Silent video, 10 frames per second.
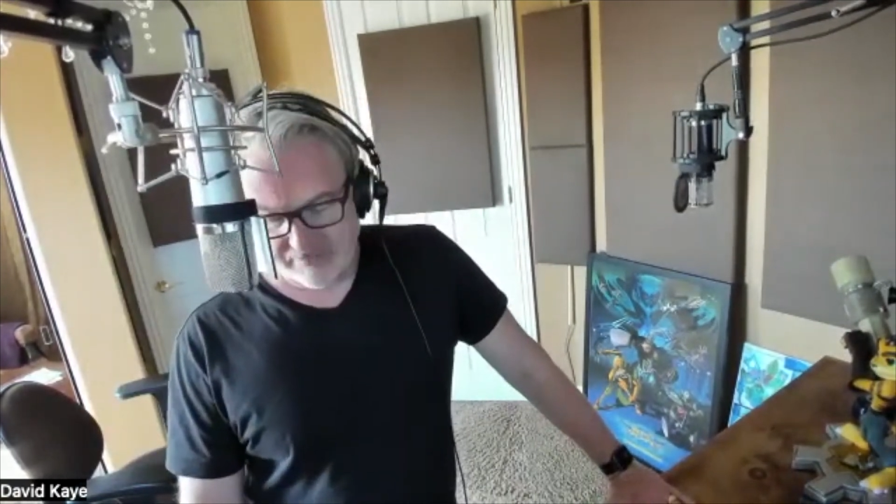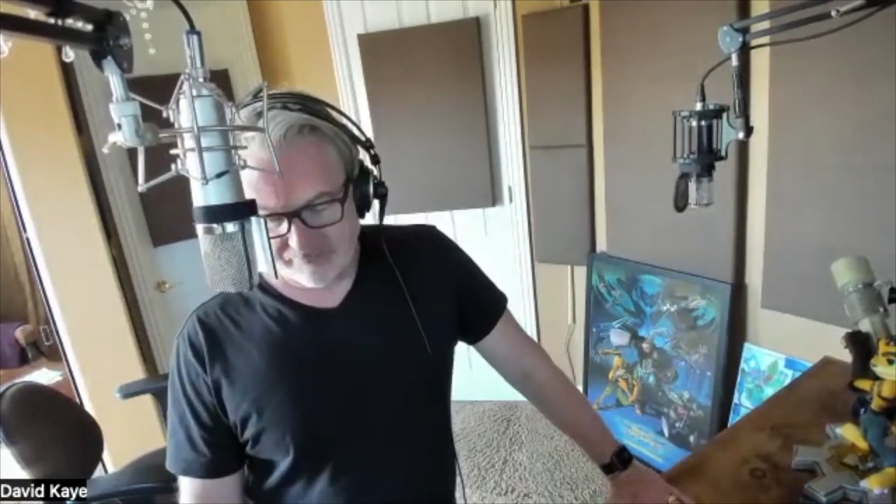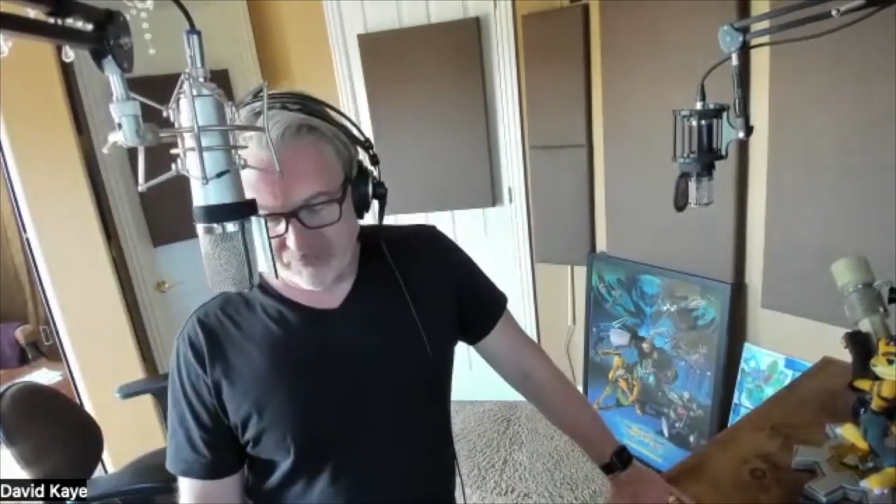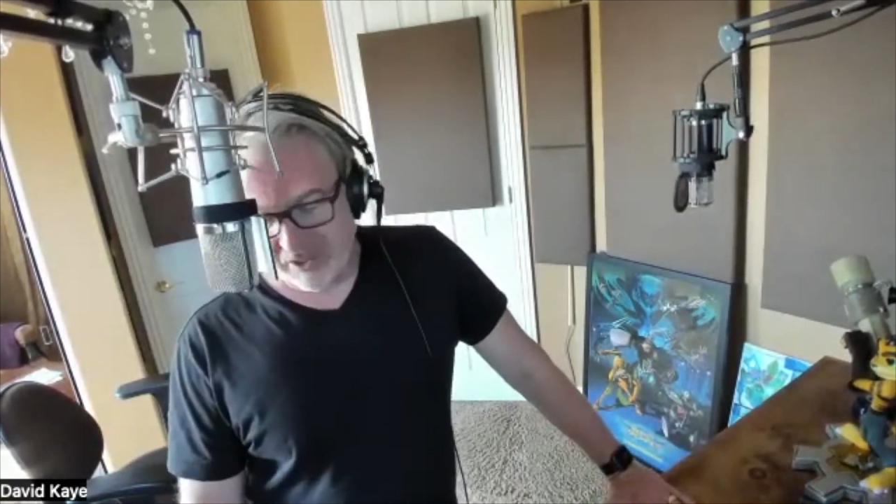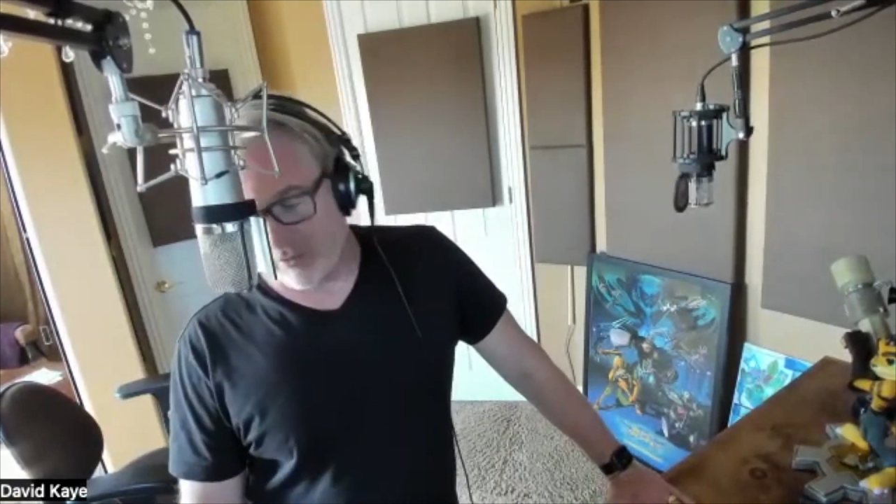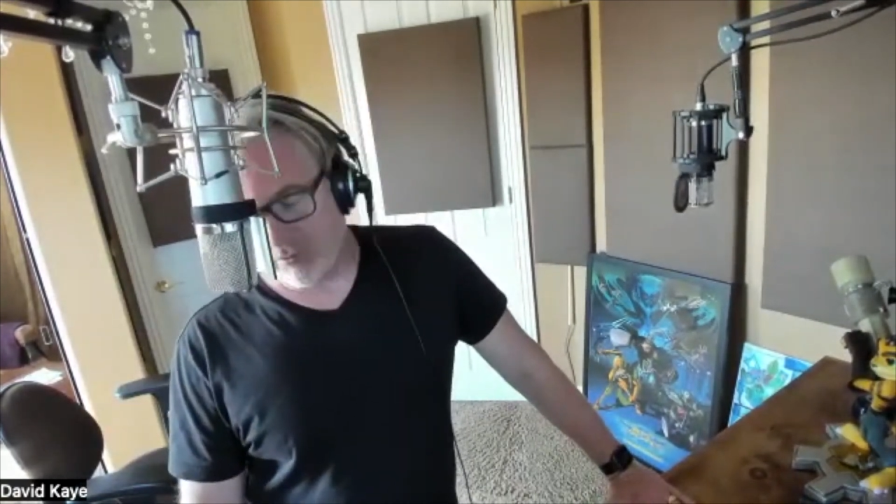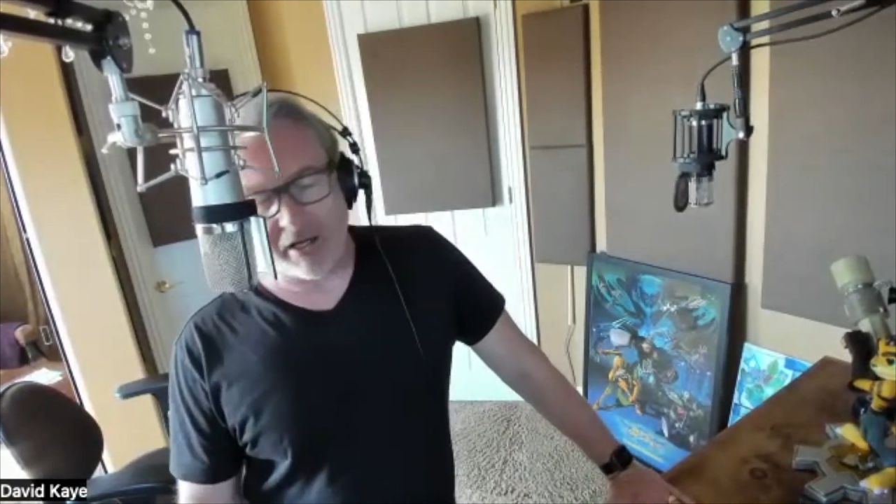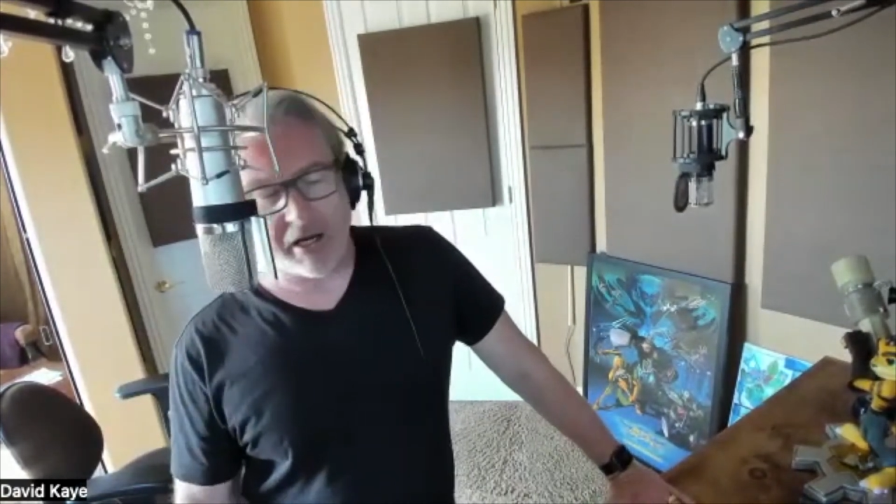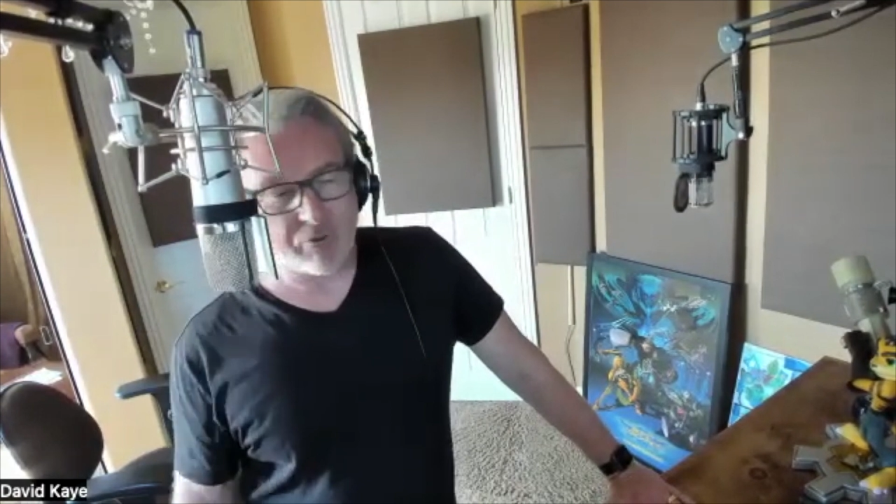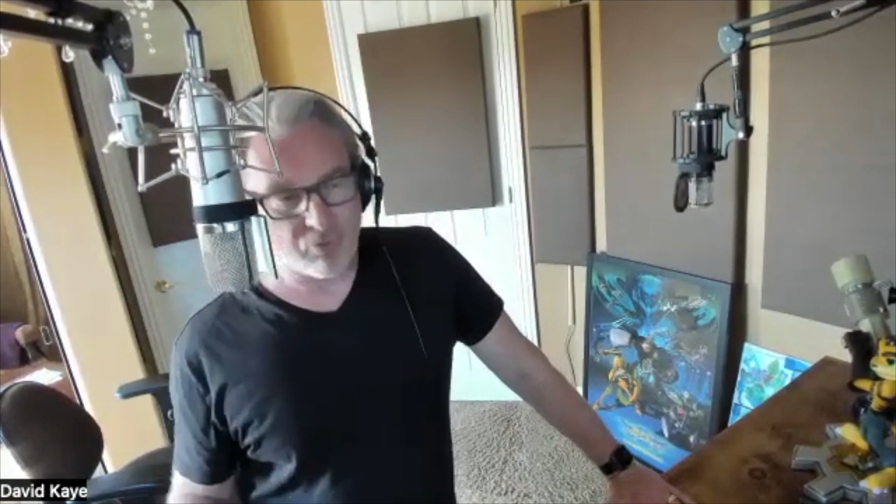Anyway,
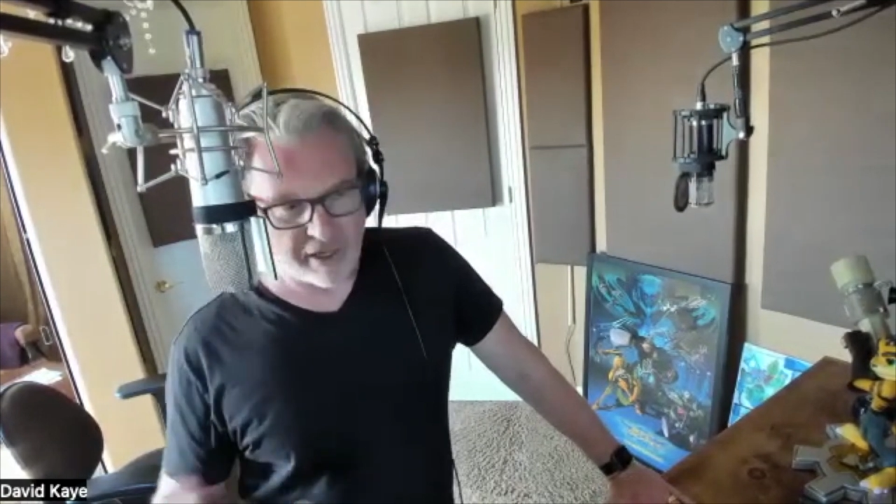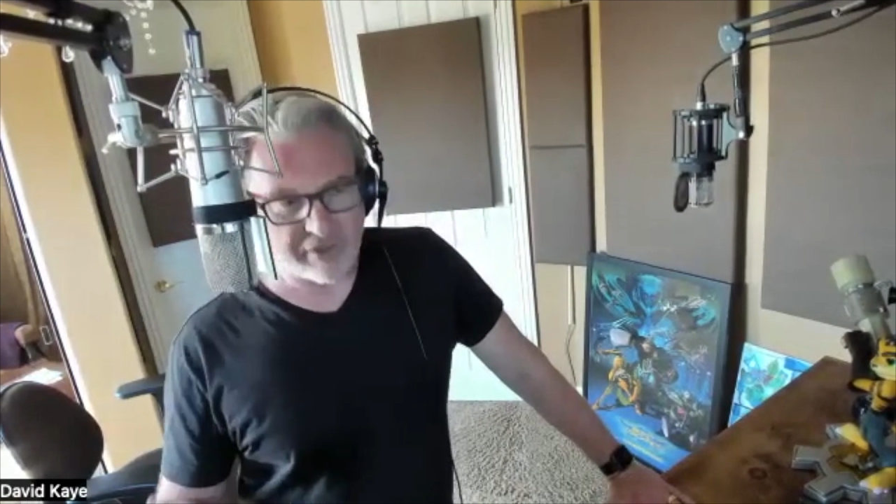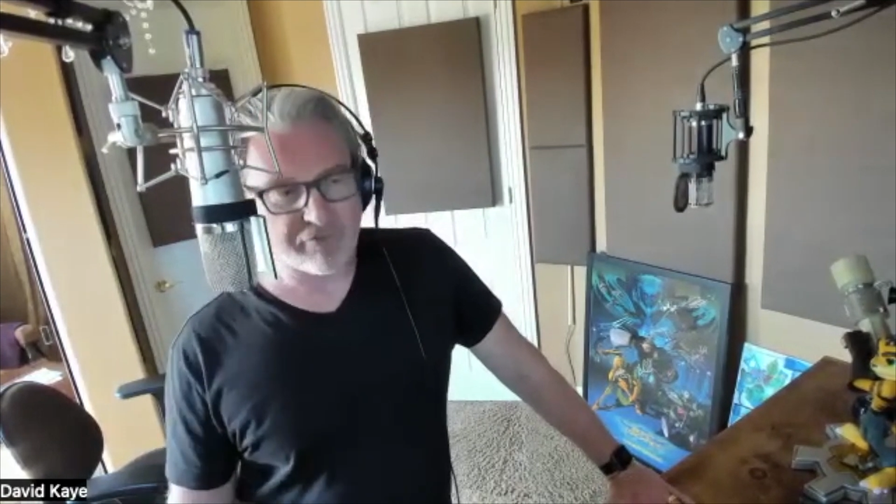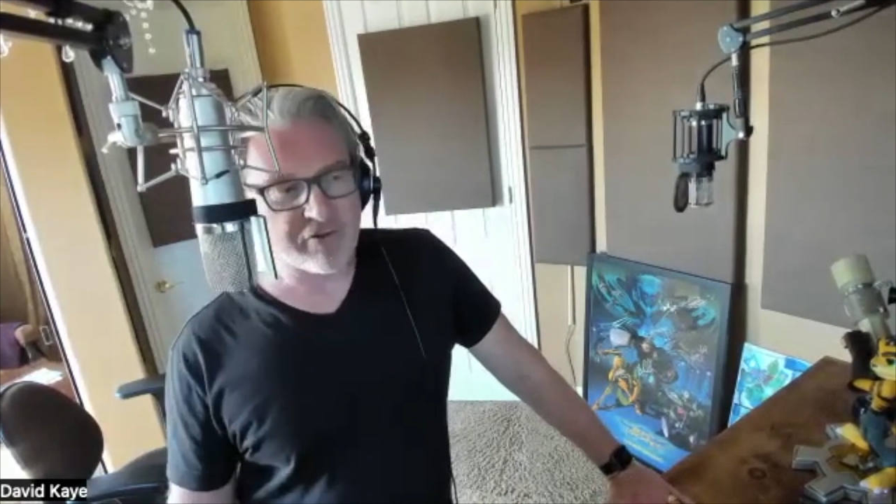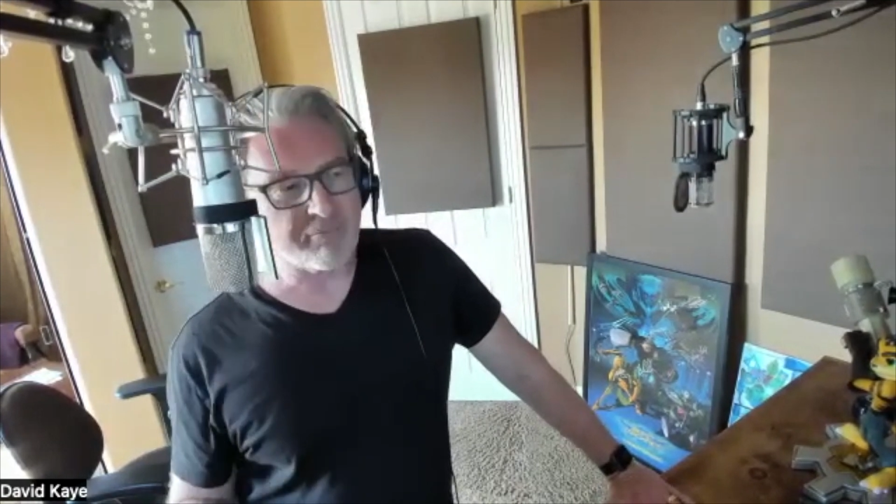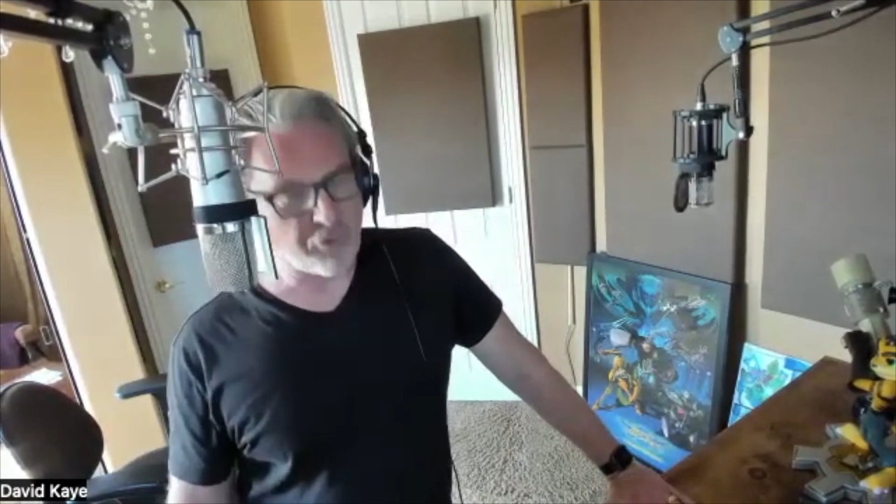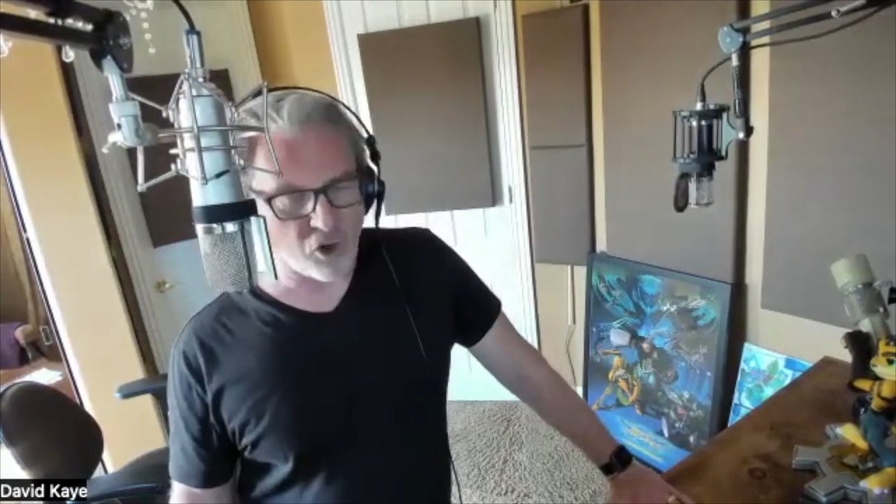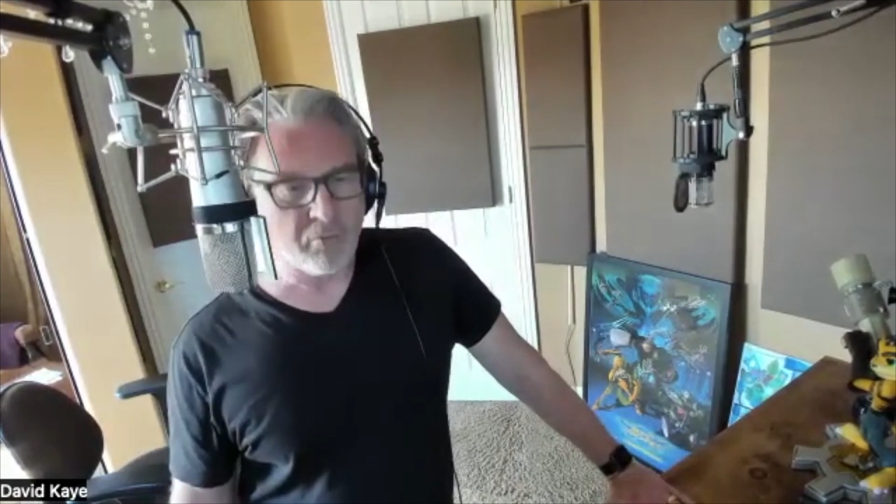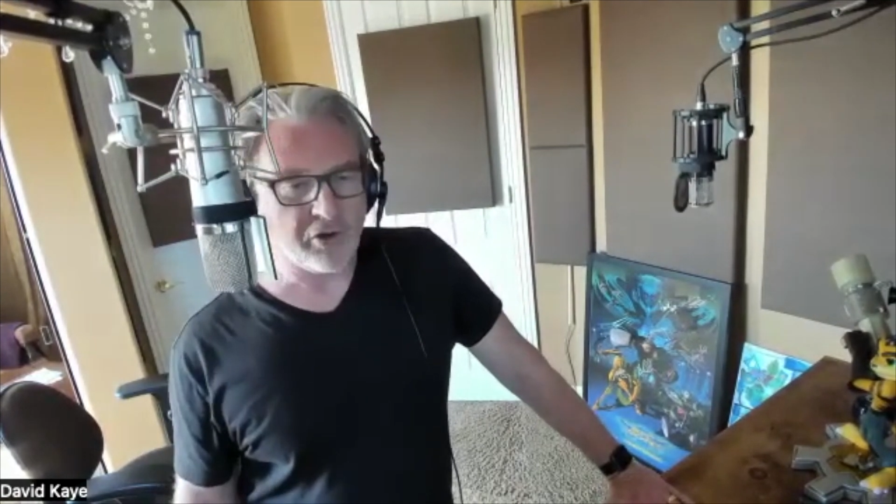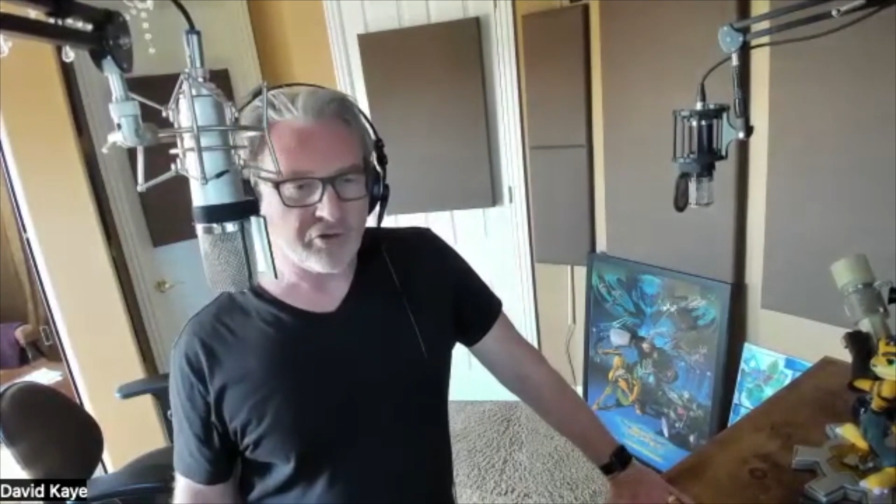I read for the
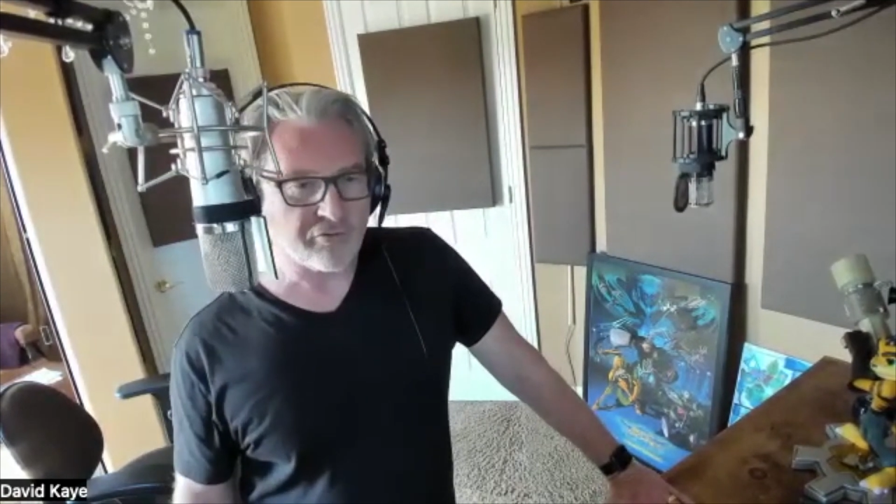promos